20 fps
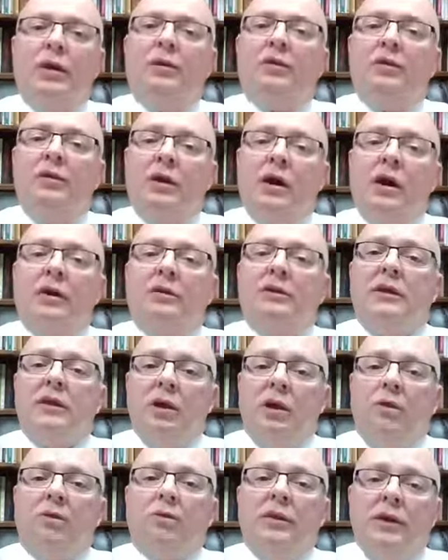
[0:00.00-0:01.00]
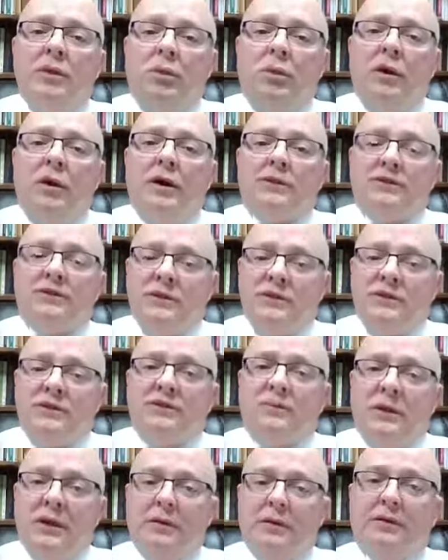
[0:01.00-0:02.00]
we are not the only ones
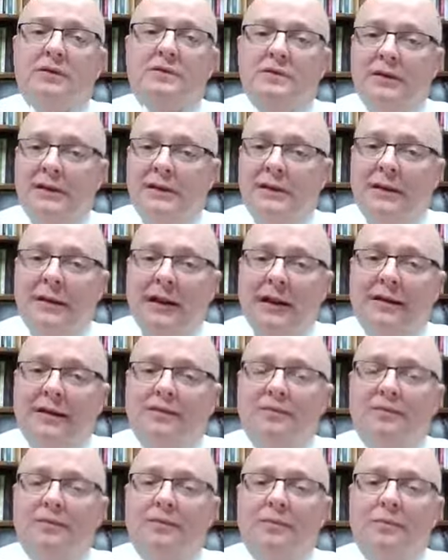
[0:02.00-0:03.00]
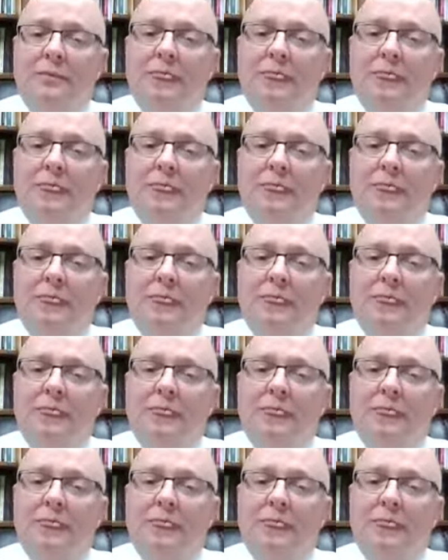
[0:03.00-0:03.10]
experiencing life.